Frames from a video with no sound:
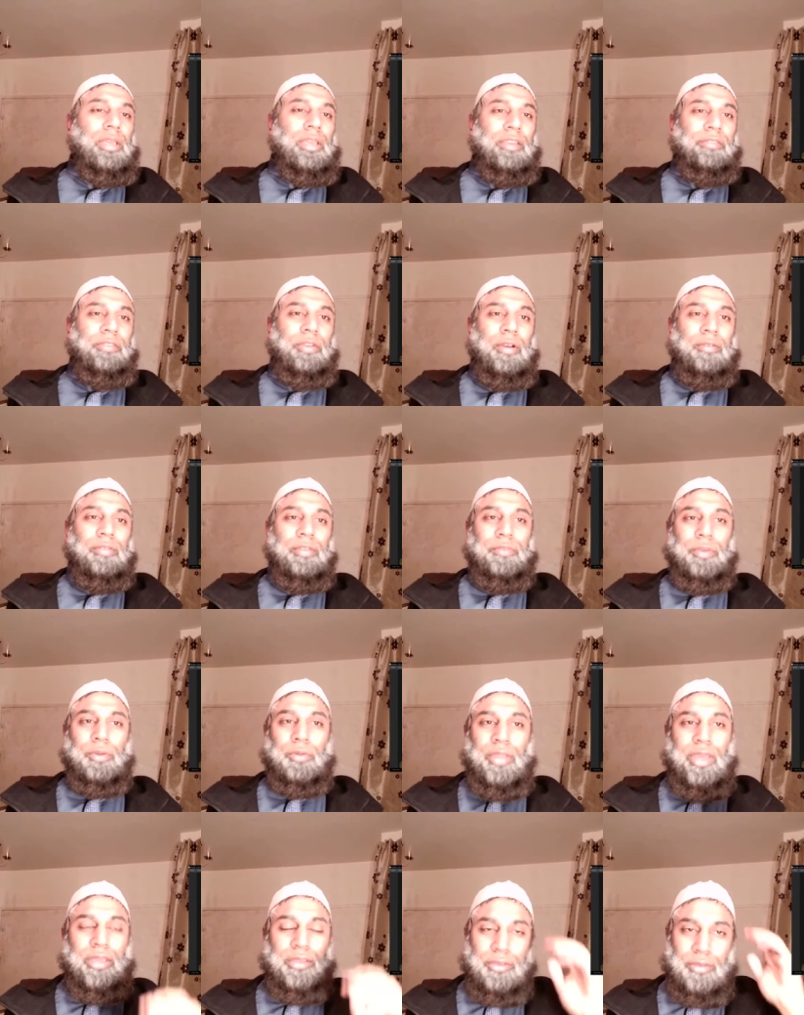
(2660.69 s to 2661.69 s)
If you're of the
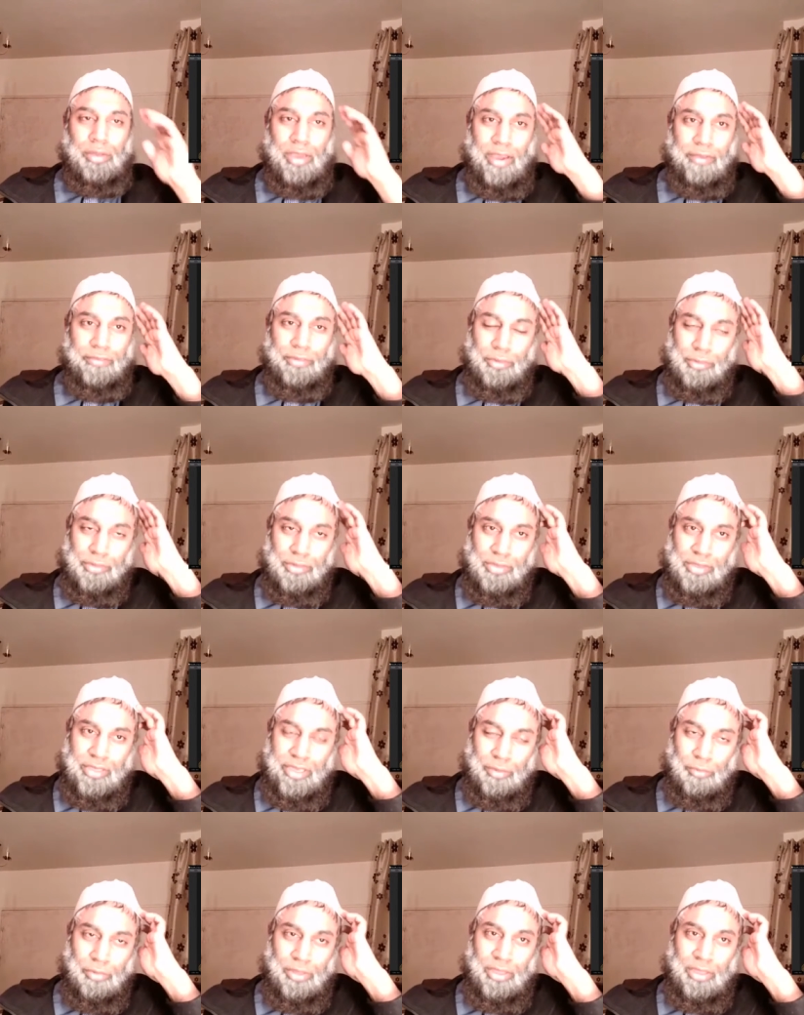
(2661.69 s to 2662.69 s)
view that you have to
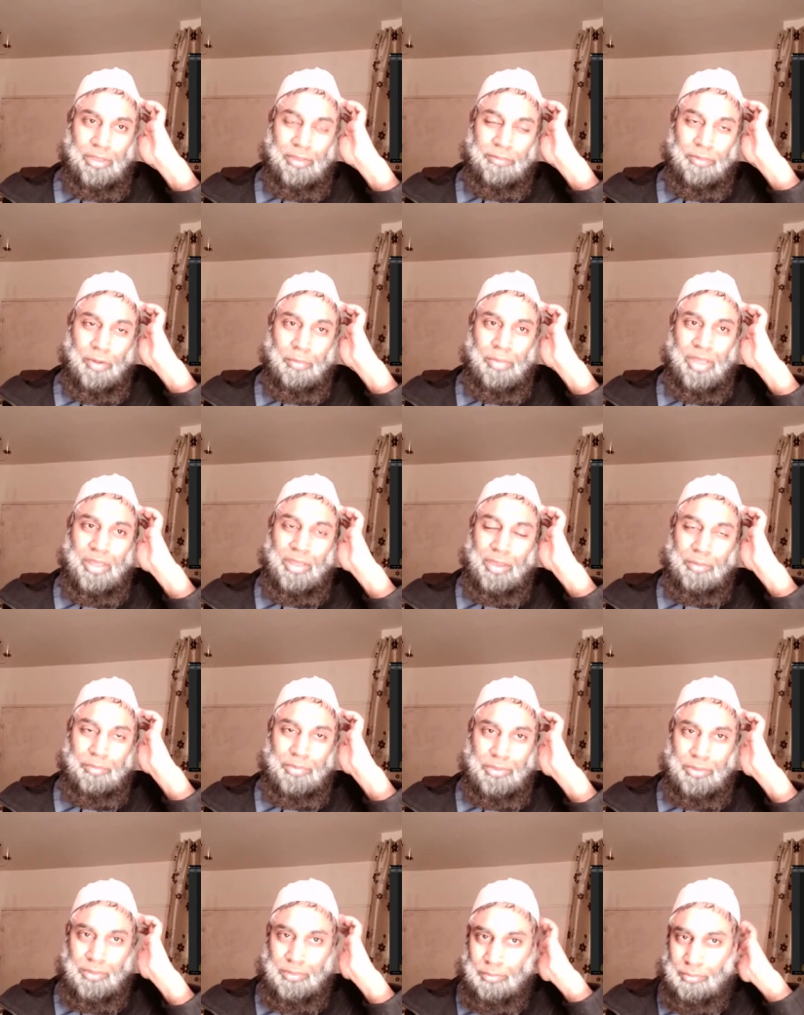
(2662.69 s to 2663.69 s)
stick within the four
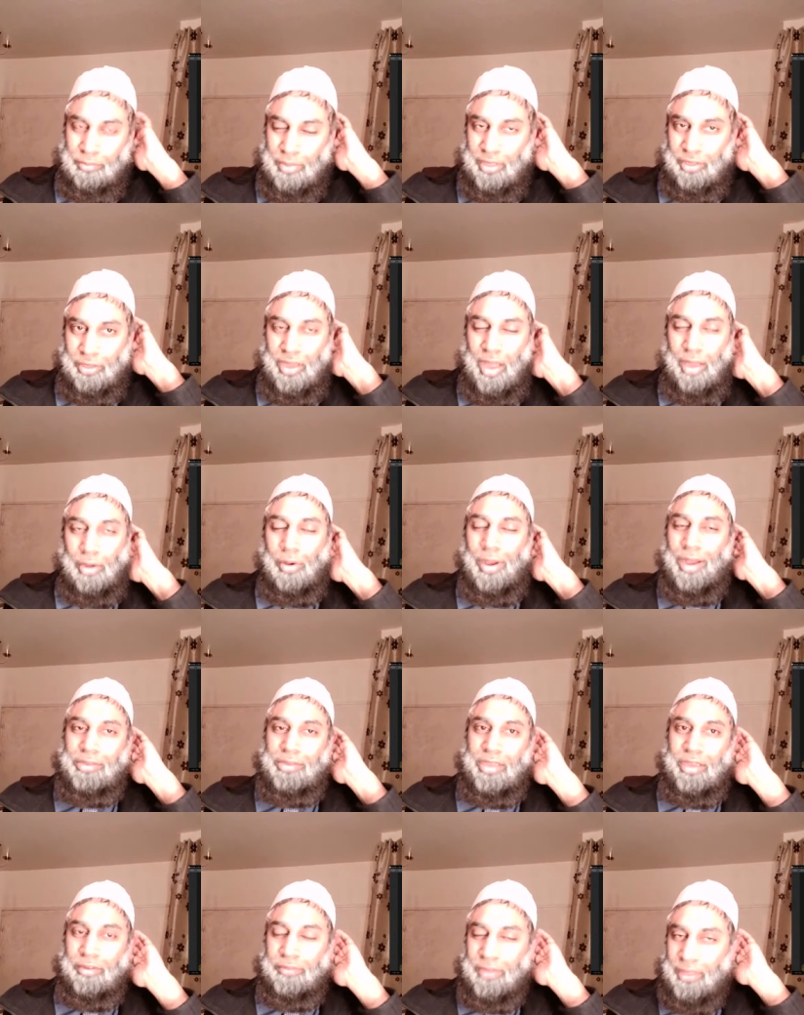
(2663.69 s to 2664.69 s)
madhabs, but you can't go
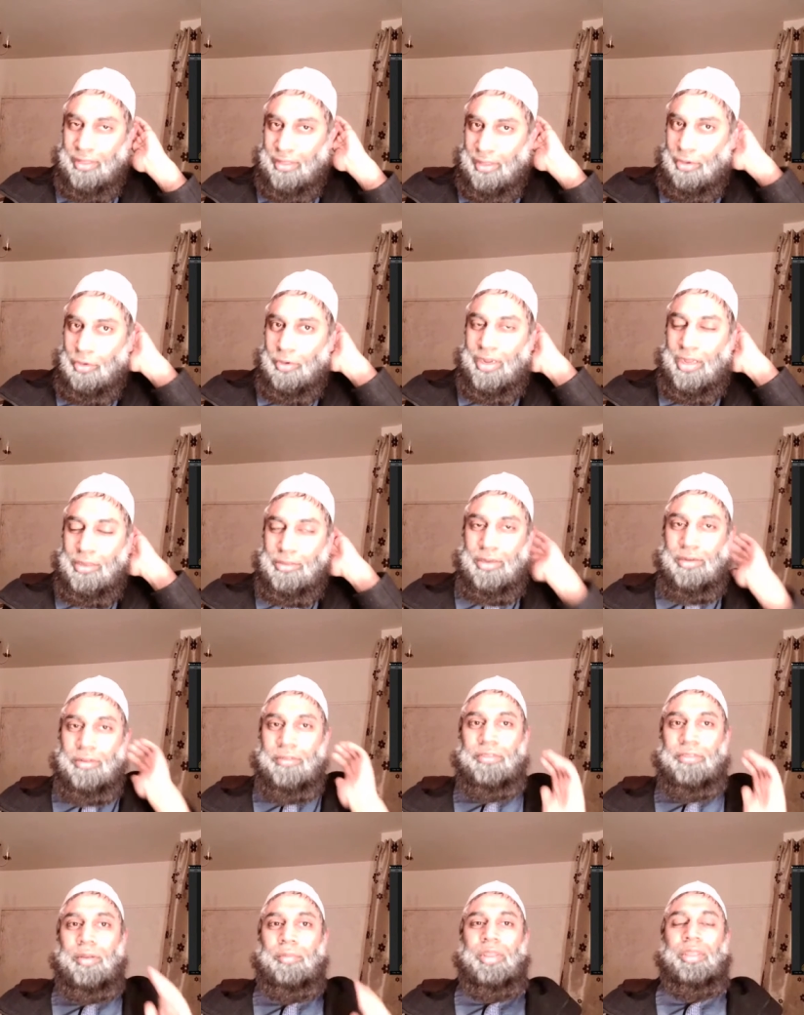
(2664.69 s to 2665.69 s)
outside of it, then going outside
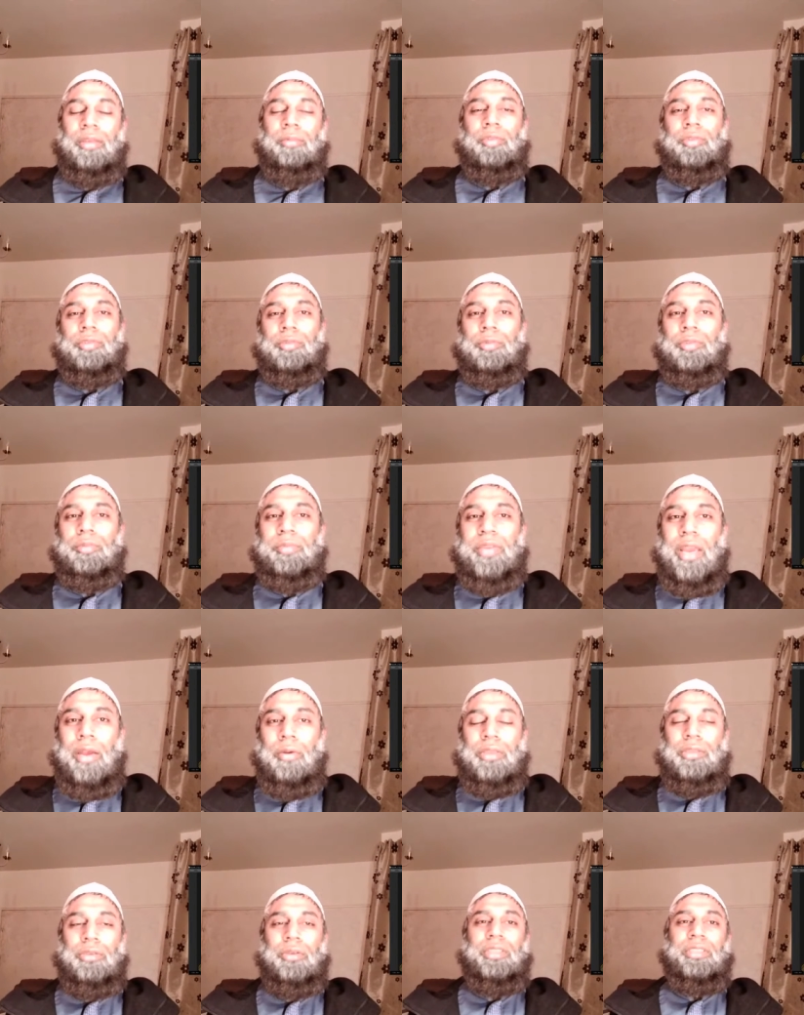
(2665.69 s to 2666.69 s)
of the four madhab would be
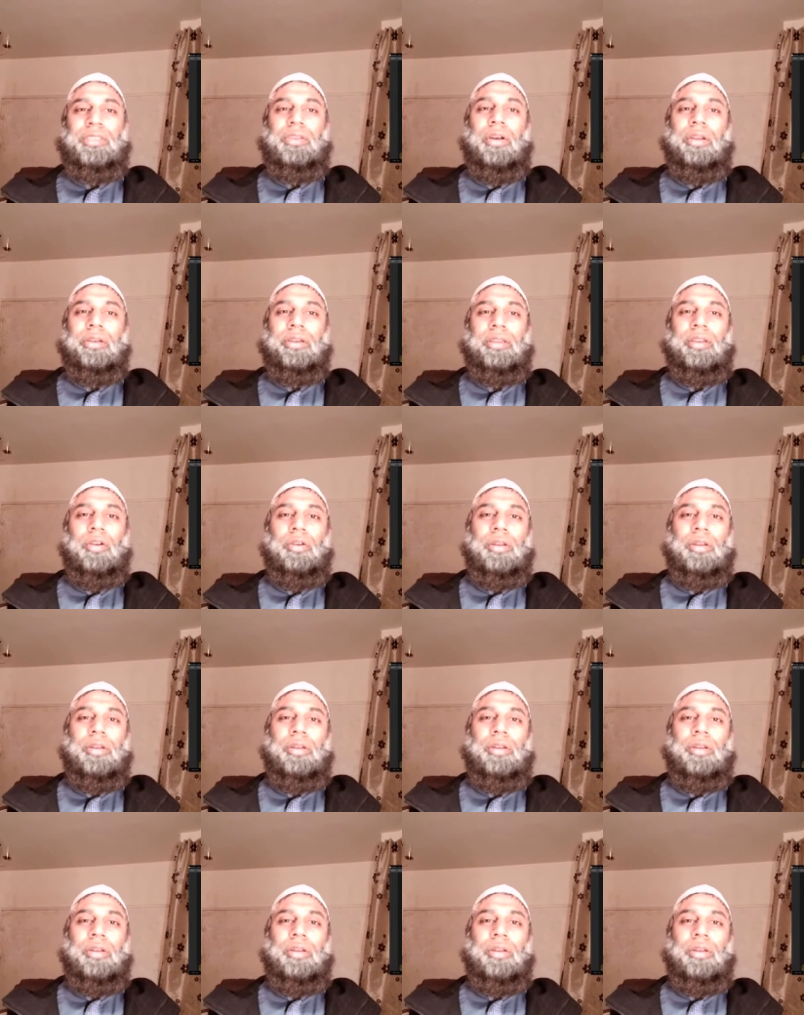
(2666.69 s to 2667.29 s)
hawa. So it's all